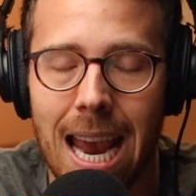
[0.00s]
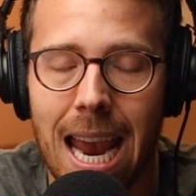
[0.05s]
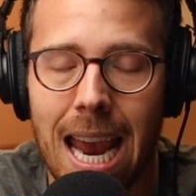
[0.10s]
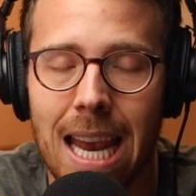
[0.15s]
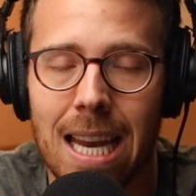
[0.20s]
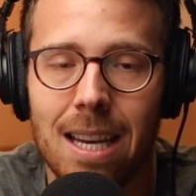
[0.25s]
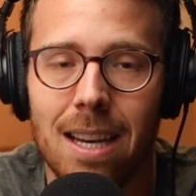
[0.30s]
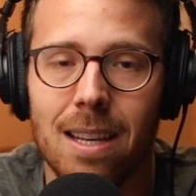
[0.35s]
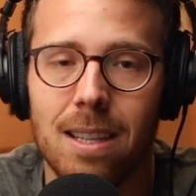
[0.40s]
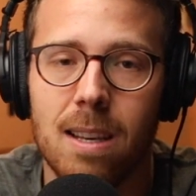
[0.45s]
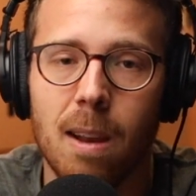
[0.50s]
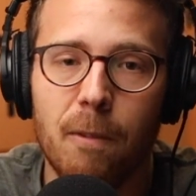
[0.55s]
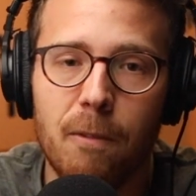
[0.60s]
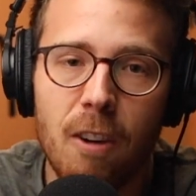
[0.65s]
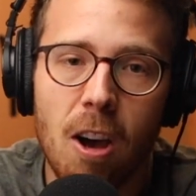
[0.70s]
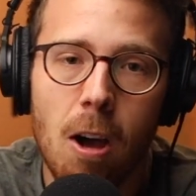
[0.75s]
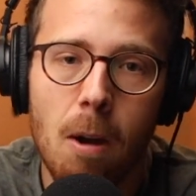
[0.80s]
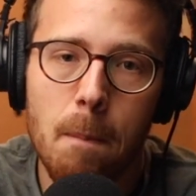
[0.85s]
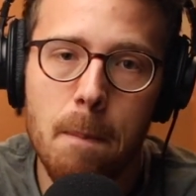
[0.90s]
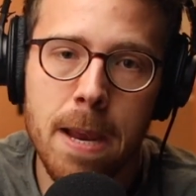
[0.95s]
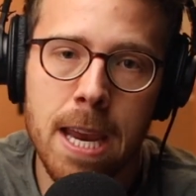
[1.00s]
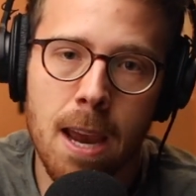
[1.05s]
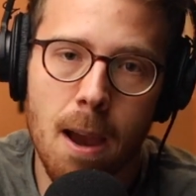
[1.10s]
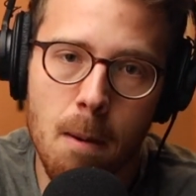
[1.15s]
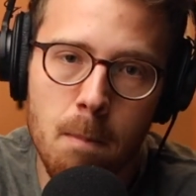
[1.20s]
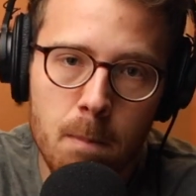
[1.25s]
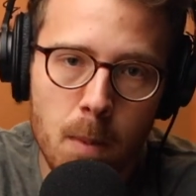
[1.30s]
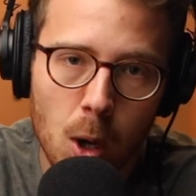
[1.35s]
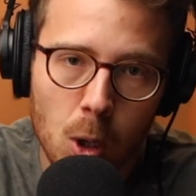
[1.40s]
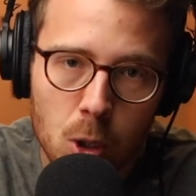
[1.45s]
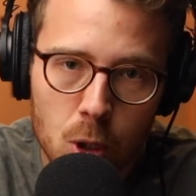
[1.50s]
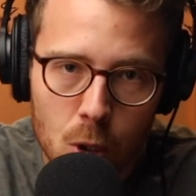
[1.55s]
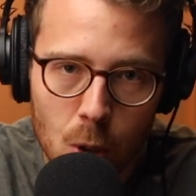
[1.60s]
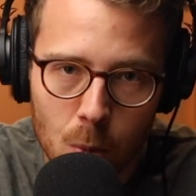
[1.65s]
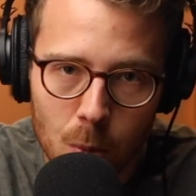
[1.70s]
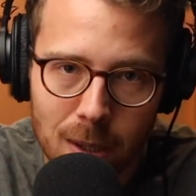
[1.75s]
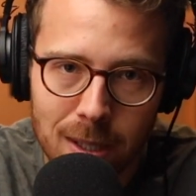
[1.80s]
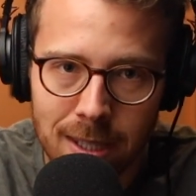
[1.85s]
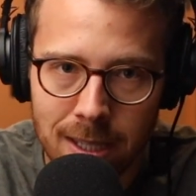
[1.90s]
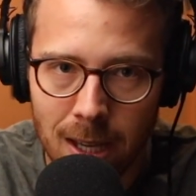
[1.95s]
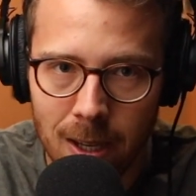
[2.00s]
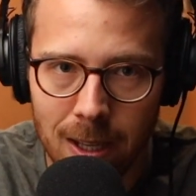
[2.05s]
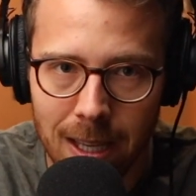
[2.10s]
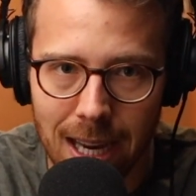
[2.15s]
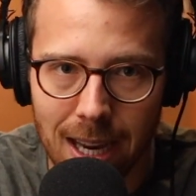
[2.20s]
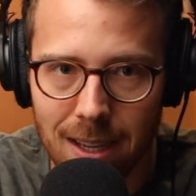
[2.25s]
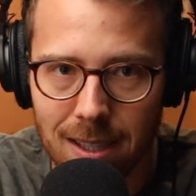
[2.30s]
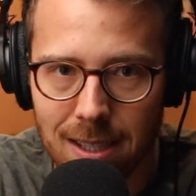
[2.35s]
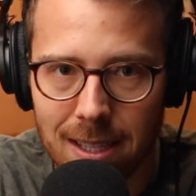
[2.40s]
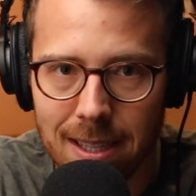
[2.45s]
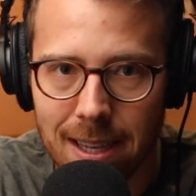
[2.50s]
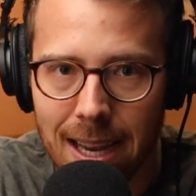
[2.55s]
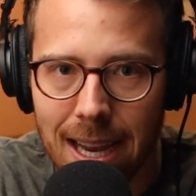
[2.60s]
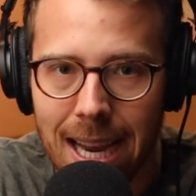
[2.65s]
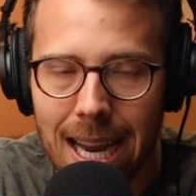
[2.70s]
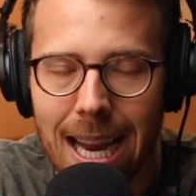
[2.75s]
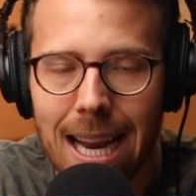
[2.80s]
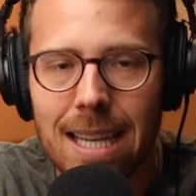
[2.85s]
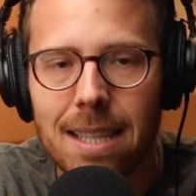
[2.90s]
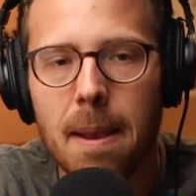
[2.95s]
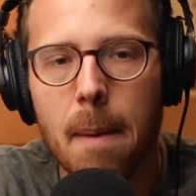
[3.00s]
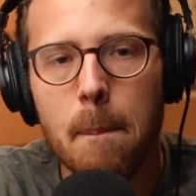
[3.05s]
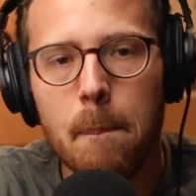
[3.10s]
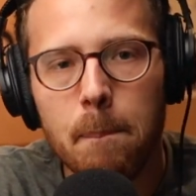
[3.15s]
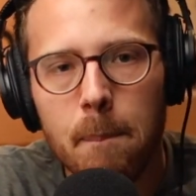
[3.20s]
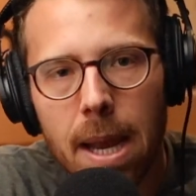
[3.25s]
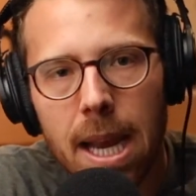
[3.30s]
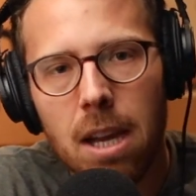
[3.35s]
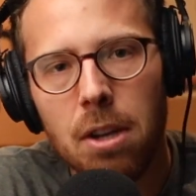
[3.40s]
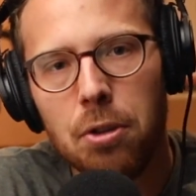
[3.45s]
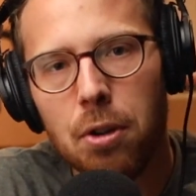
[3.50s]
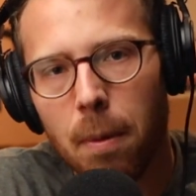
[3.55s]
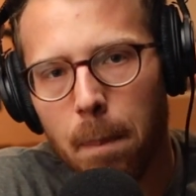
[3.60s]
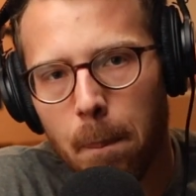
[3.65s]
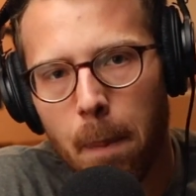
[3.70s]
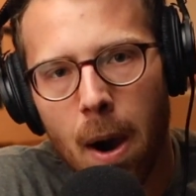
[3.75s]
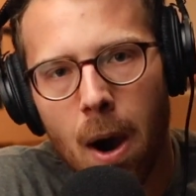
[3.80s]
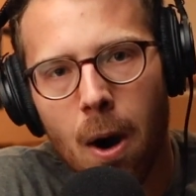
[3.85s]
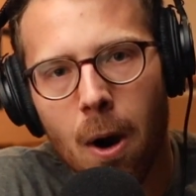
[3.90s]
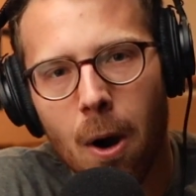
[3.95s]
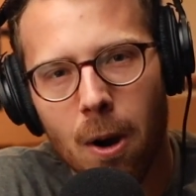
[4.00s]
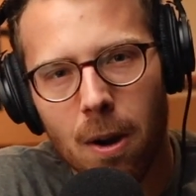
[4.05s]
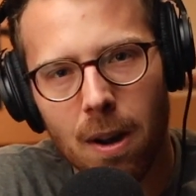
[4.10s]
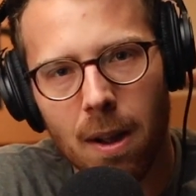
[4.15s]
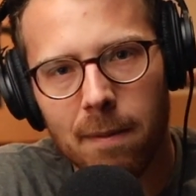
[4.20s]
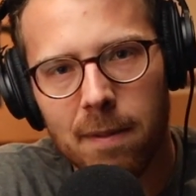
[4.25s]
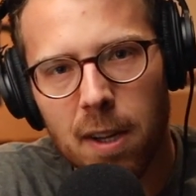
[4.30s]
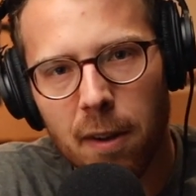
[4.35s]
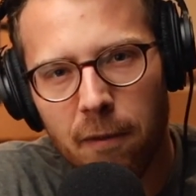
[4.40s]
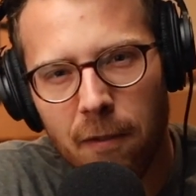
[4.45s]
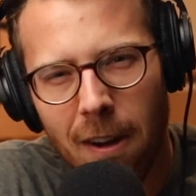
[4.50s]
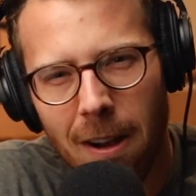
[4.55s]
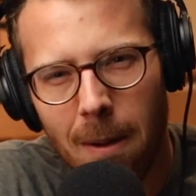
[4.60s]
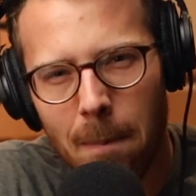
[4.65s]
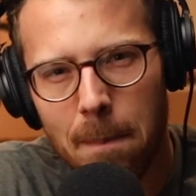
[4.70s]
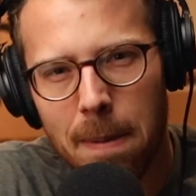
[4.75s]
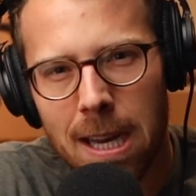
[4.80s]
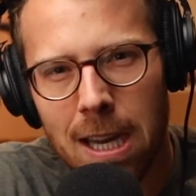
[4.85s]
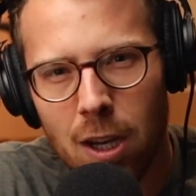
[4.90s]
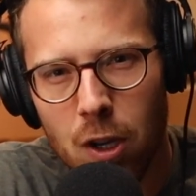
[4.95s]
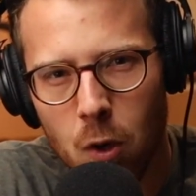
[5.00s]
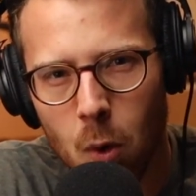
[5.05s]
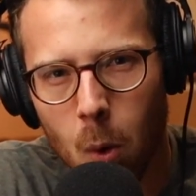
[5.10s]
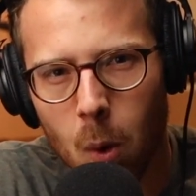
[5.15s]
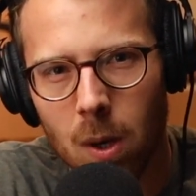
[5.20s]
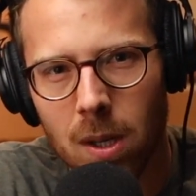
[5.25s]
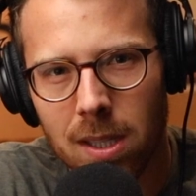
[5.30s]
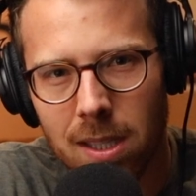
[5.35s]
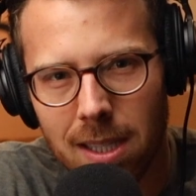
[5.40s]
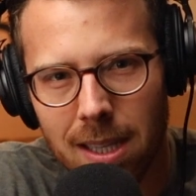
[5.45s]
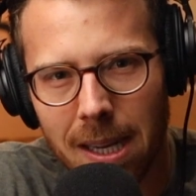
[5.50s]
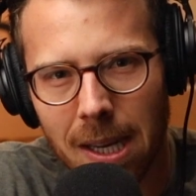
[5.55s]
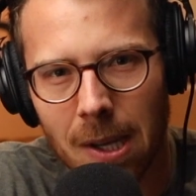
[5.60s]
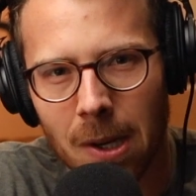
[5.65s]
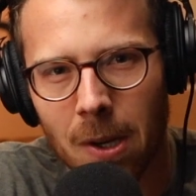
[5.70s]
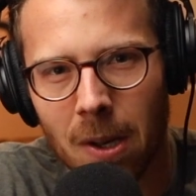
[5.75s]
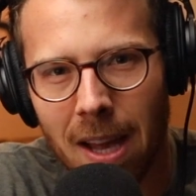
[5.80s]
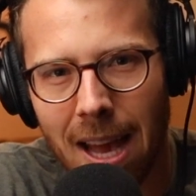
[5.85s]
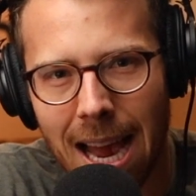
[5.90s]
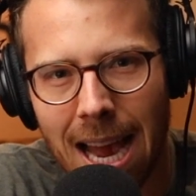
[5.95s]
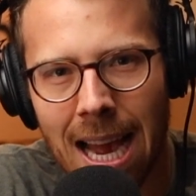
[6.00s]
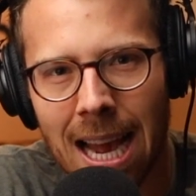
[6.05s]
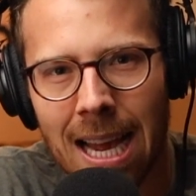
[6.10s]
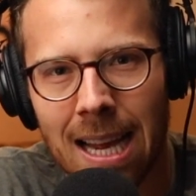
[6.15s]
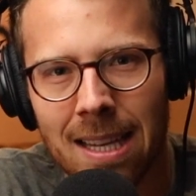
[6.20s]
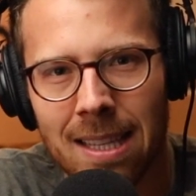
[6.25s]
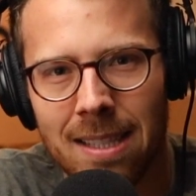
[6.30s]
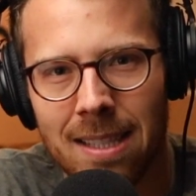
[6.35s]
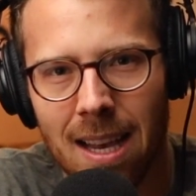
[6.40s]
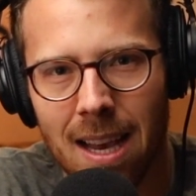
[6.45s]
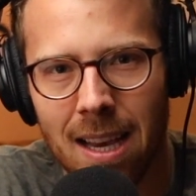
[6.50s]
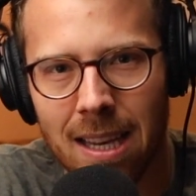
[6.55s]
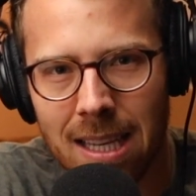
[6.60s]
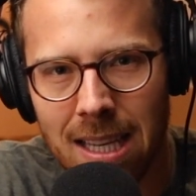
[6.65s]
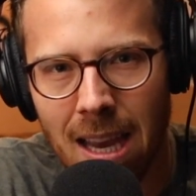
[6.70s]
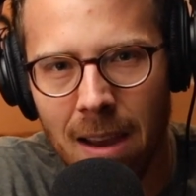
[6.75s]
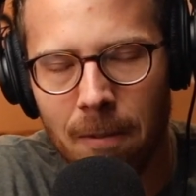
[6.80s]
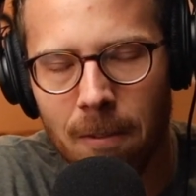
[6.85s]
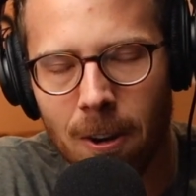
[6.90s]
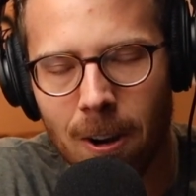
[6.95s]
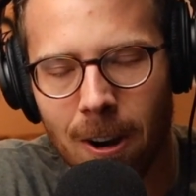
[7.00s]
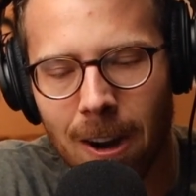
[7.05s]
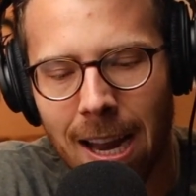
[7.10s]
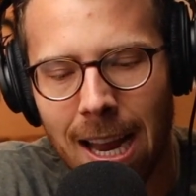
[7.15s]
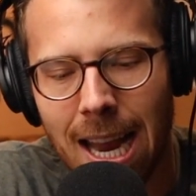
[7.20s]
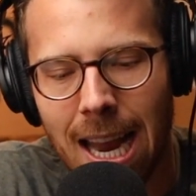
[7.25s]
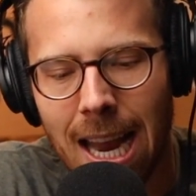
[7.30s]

And developing emotional resilience is a major part of developing your skill as a giver.